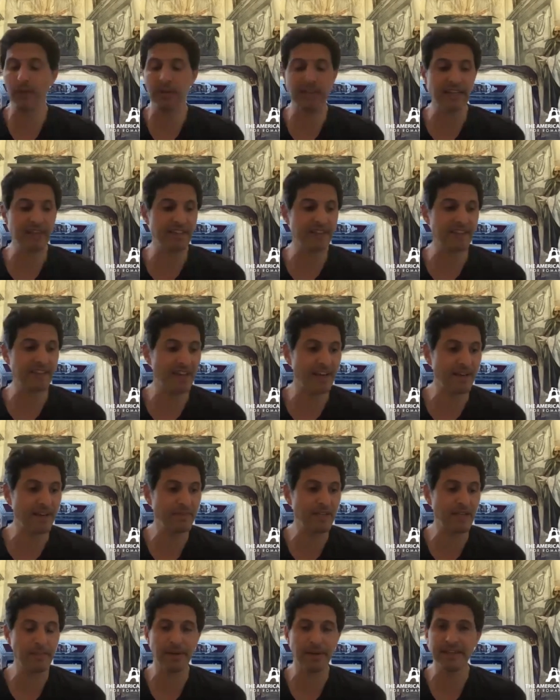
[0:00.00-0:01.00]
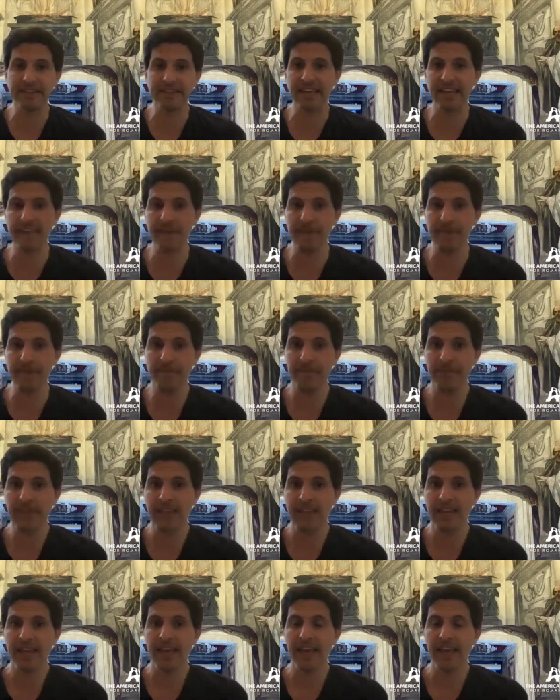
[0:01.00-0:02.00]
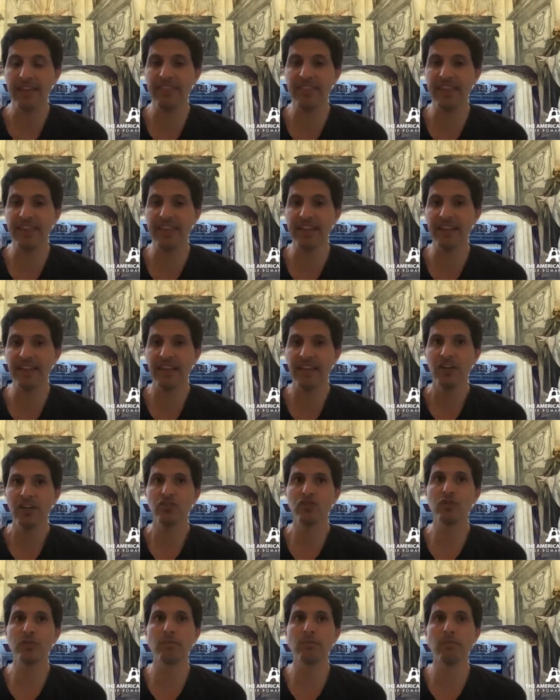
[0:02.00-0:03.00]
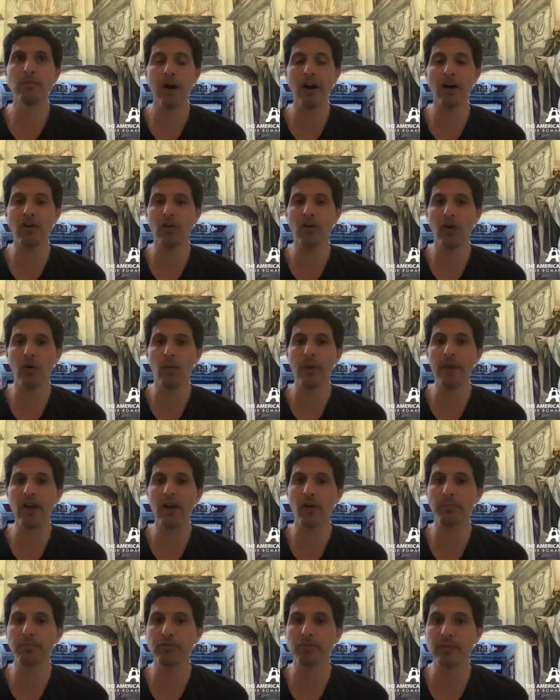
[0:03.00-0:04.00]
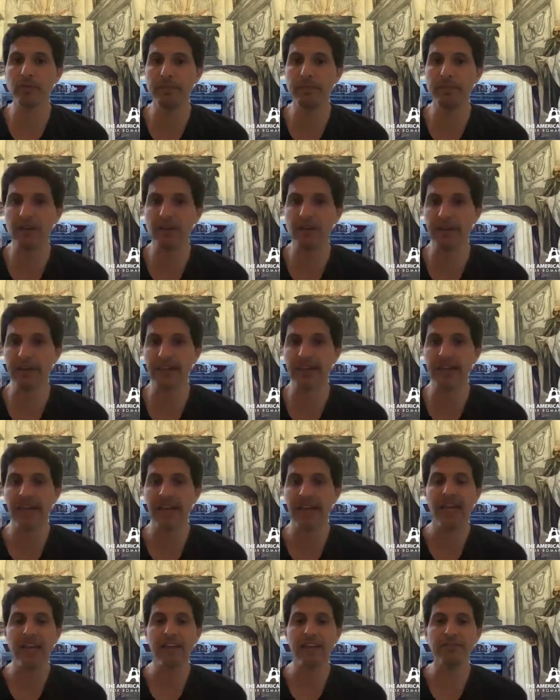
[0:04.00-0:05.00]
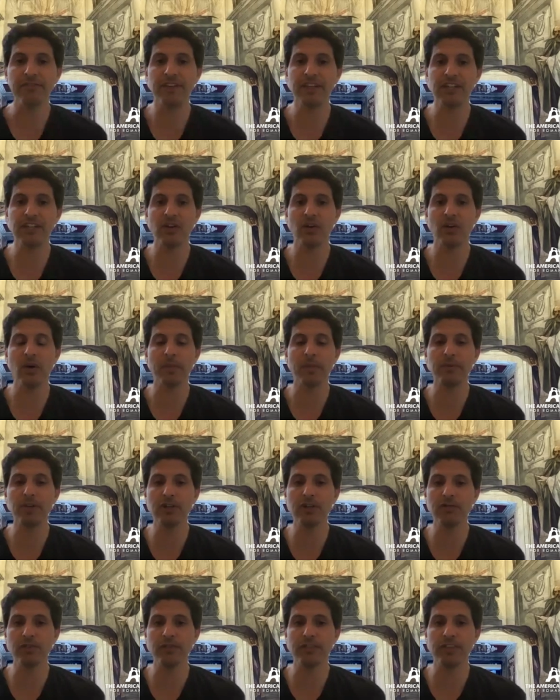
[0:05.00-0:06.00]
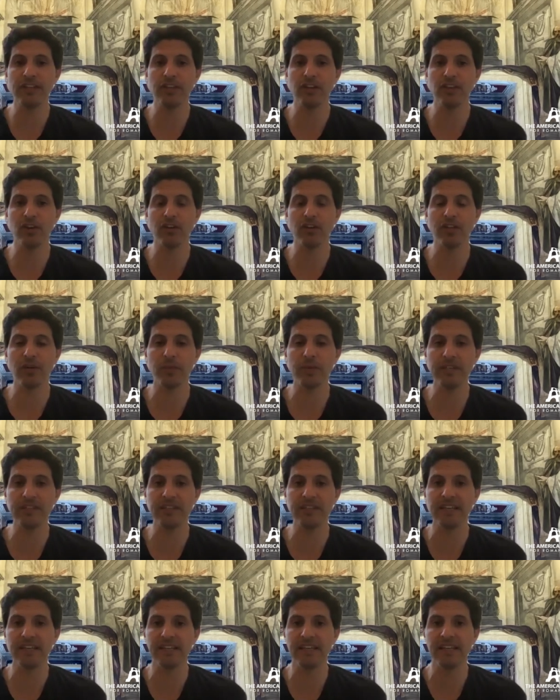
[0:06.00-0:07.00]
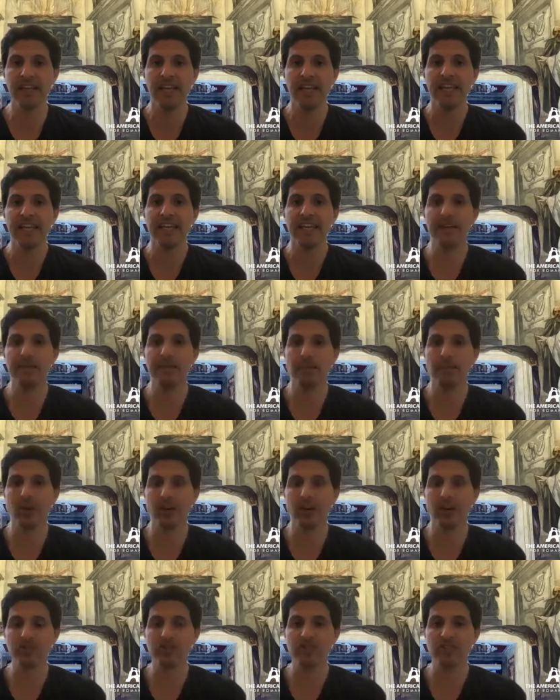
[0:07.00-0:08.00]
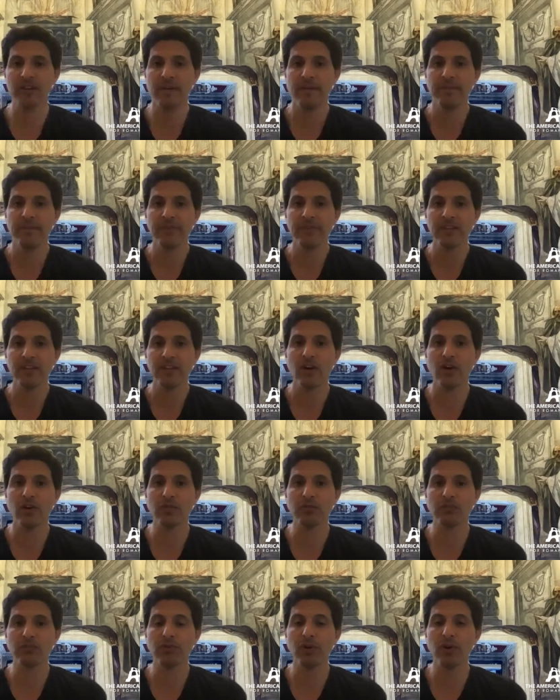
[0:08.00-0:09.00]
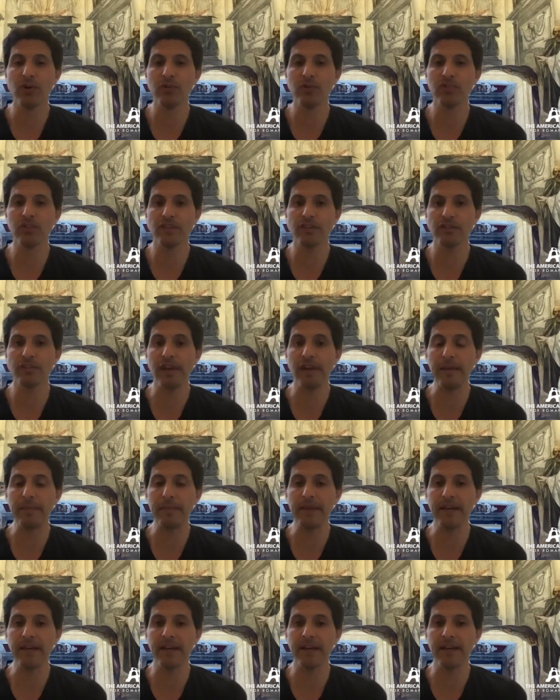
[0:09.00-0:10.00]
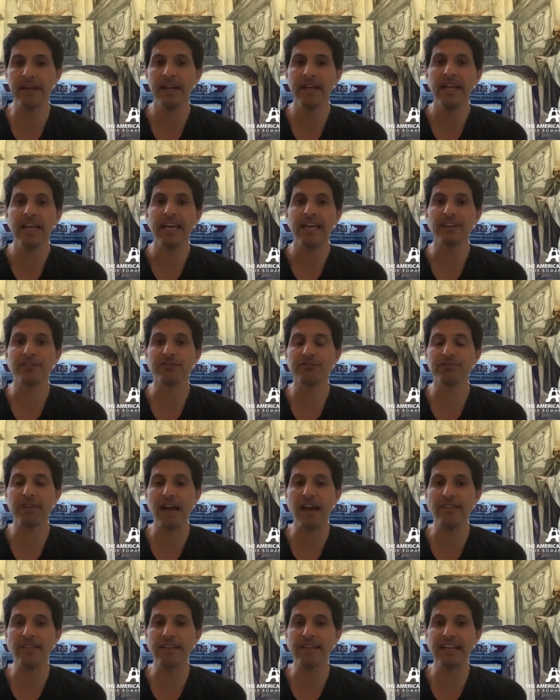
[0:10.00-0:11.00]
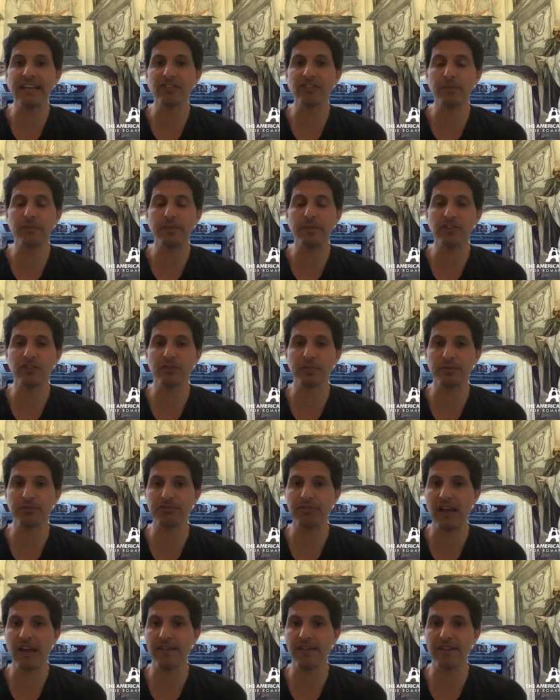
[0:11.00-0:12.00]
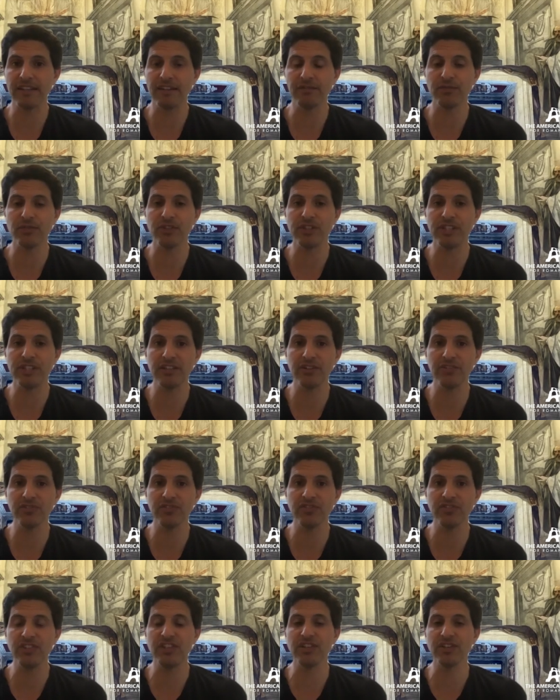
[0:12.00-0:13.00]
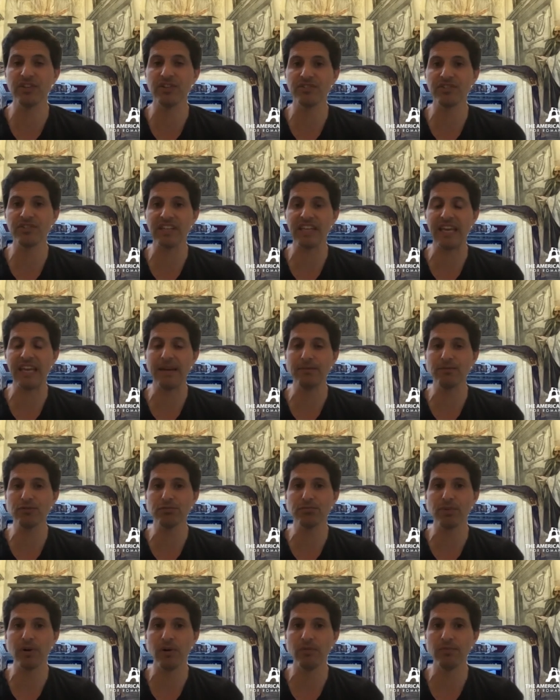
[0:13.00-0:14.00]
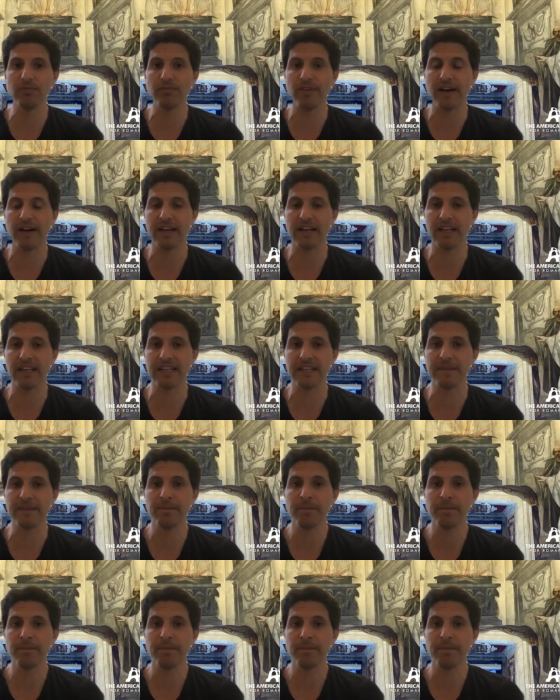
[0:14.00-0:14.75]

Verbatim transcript: at a time, day by day. And then tomorrow we are premiering a video, a beautiful video that we did in March called Roads of Arabia, a traveling exhibition. It's been traveling for years and years. It came to Rome finally